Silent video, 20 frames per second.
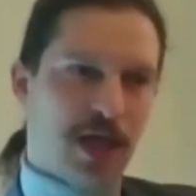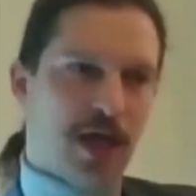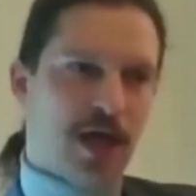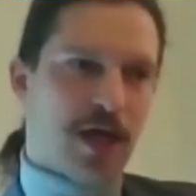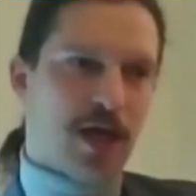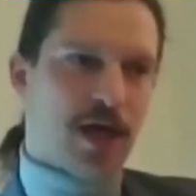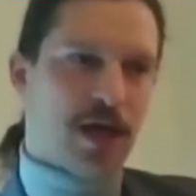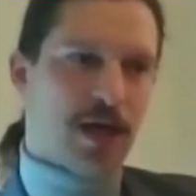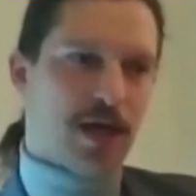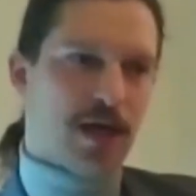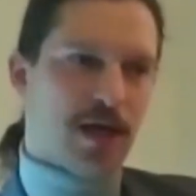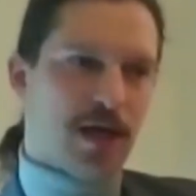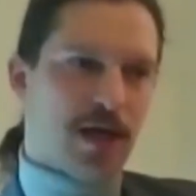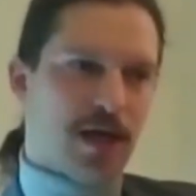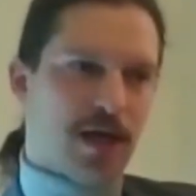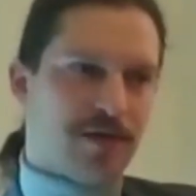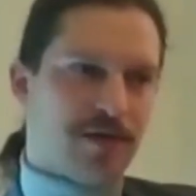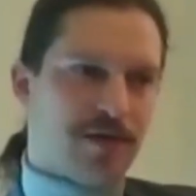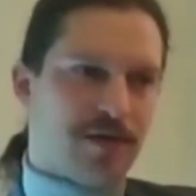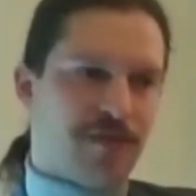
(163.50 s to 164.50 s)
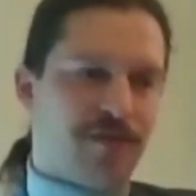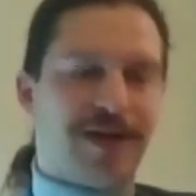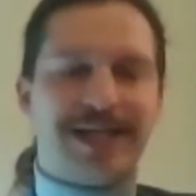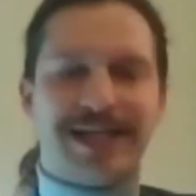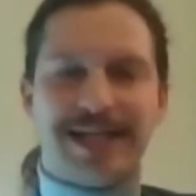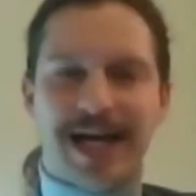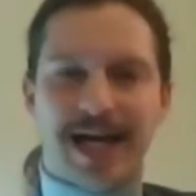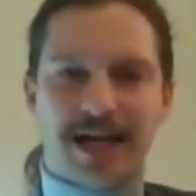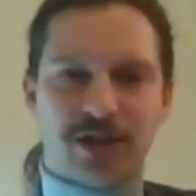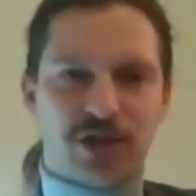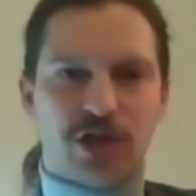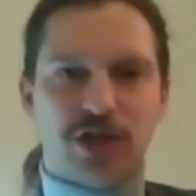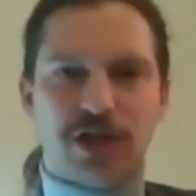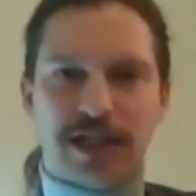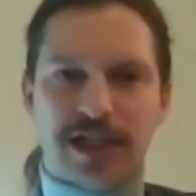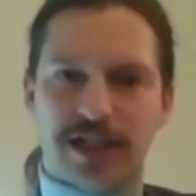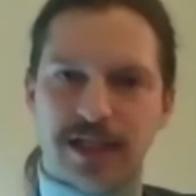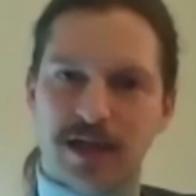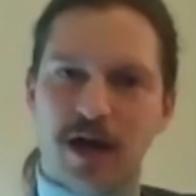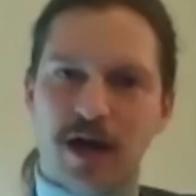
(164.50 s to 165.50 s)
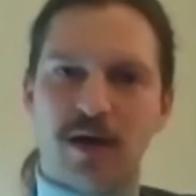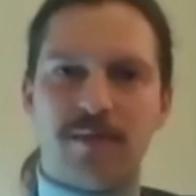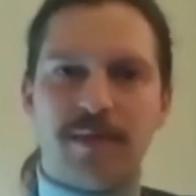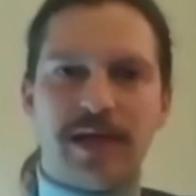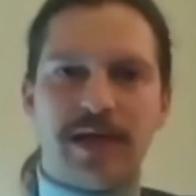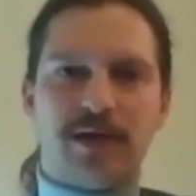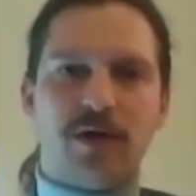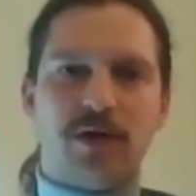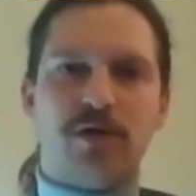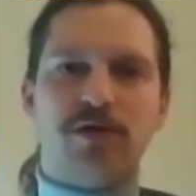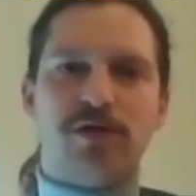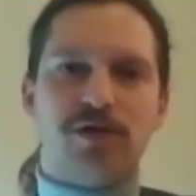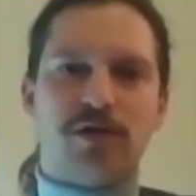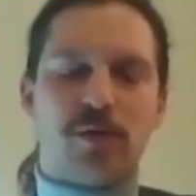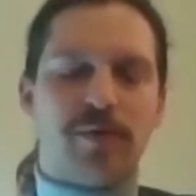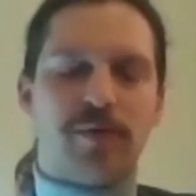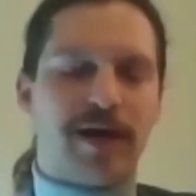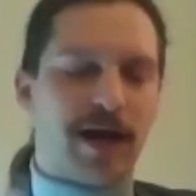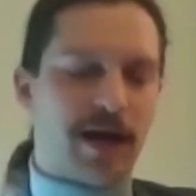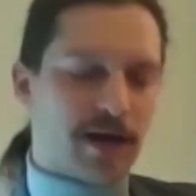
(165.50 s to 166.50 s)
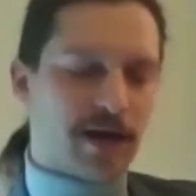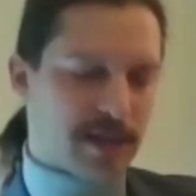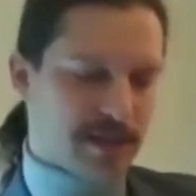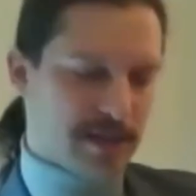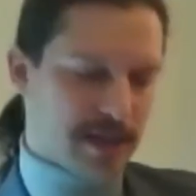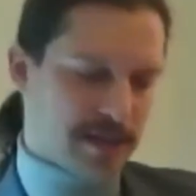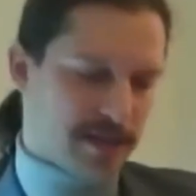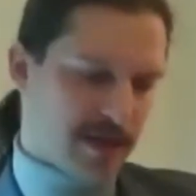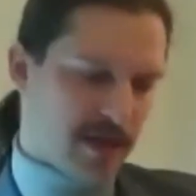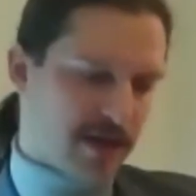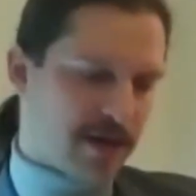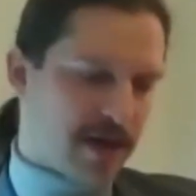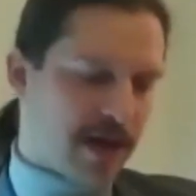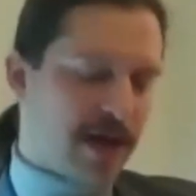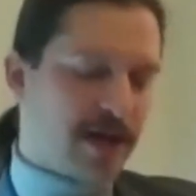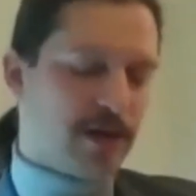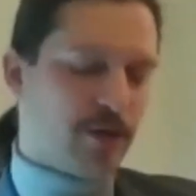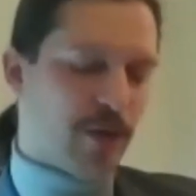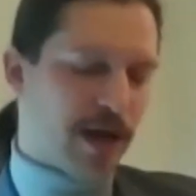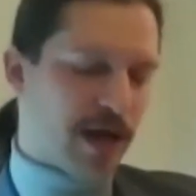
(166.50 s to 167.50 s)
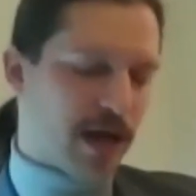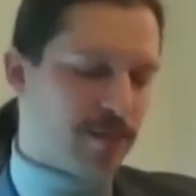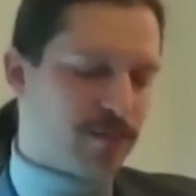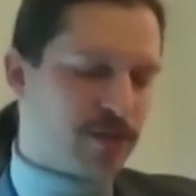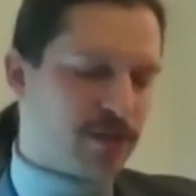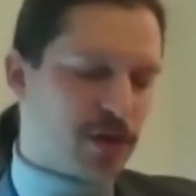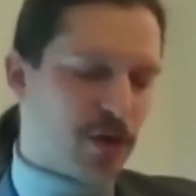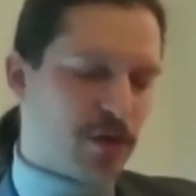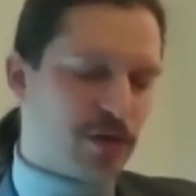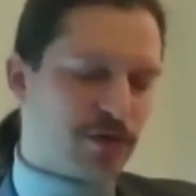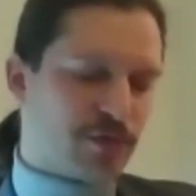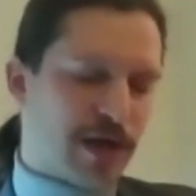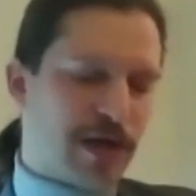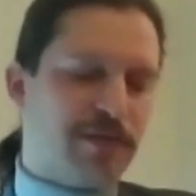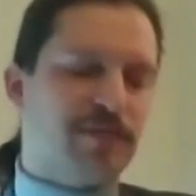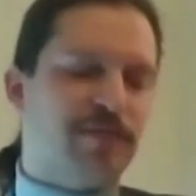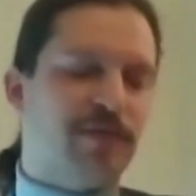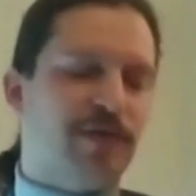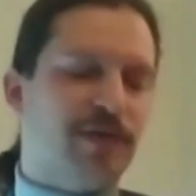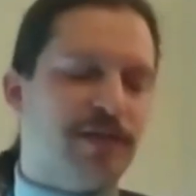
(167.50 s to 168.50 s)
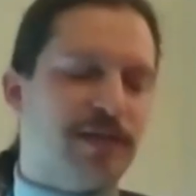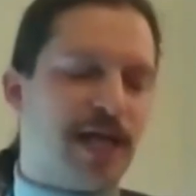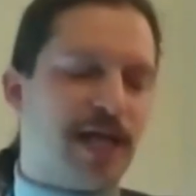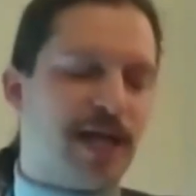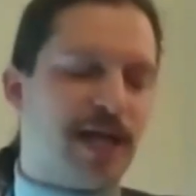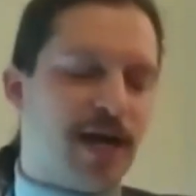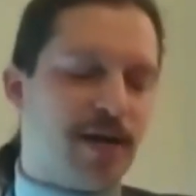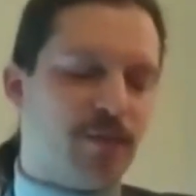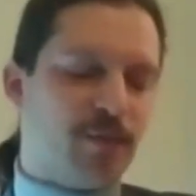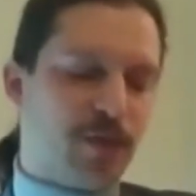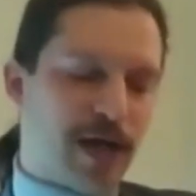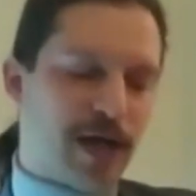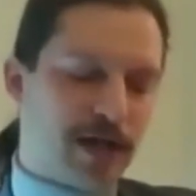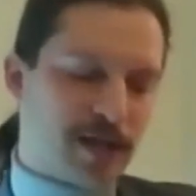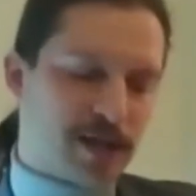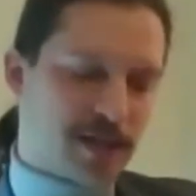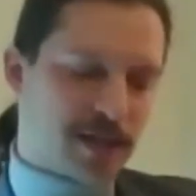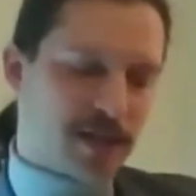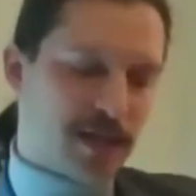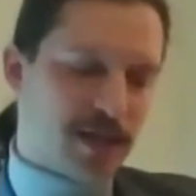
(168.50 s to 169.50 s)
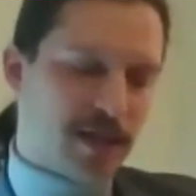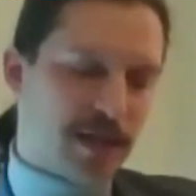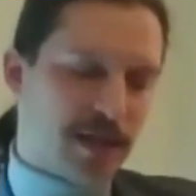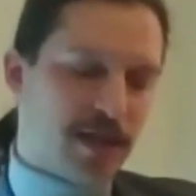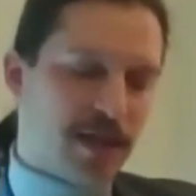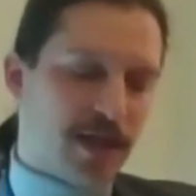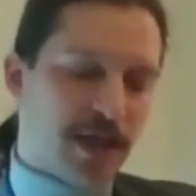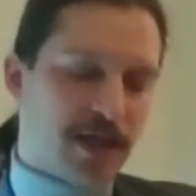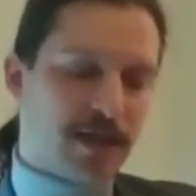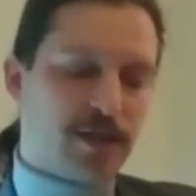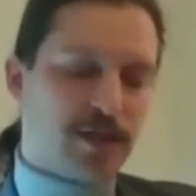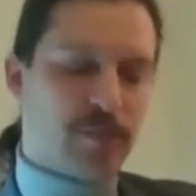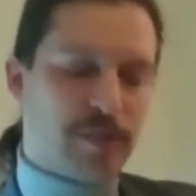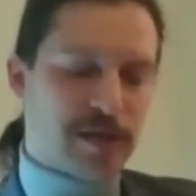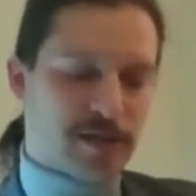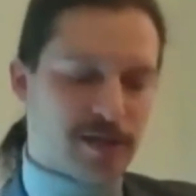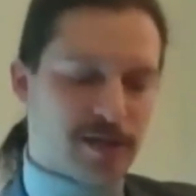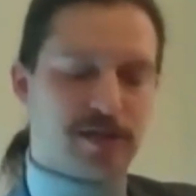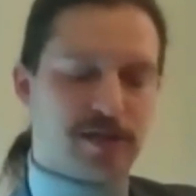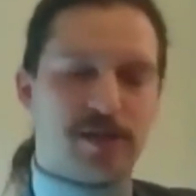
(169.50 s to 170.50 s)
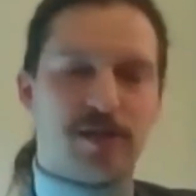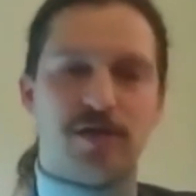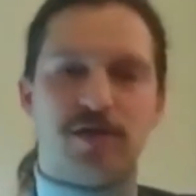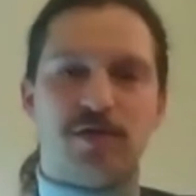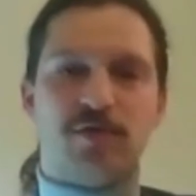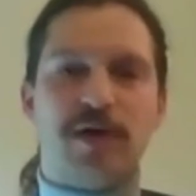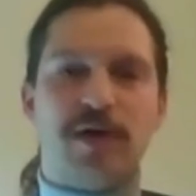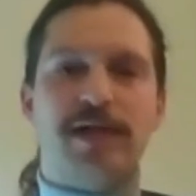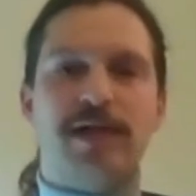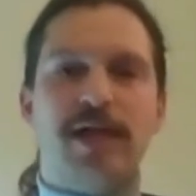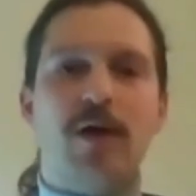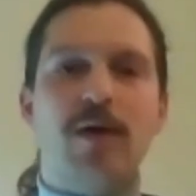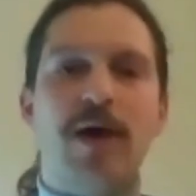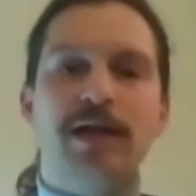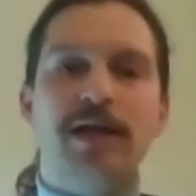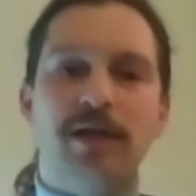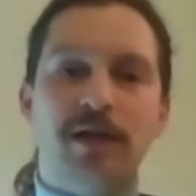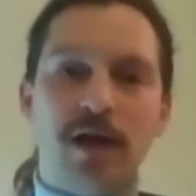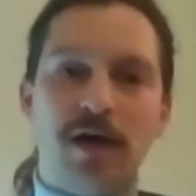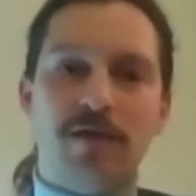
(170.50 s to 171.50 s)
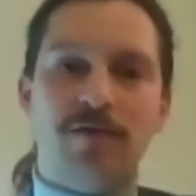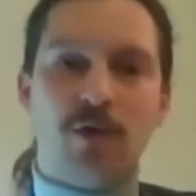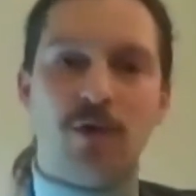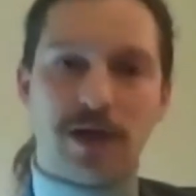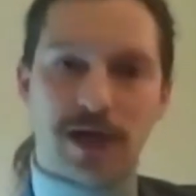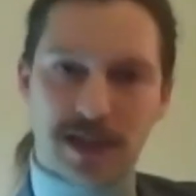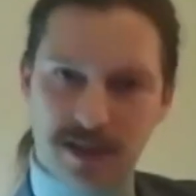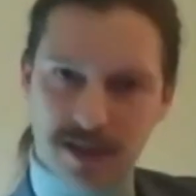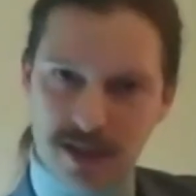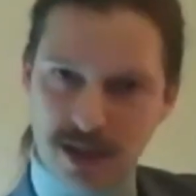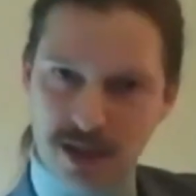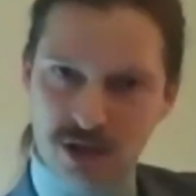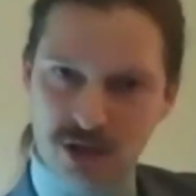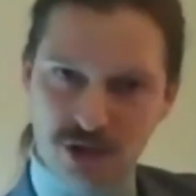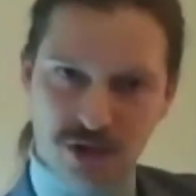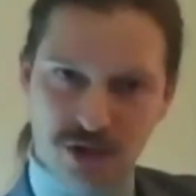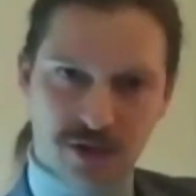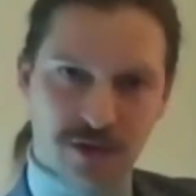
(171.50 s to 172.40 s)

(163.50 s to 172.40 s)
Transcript: financial, economic, also parents, et cetera. Anyway, I'm so grateful that I went into business because right now I love what I teach.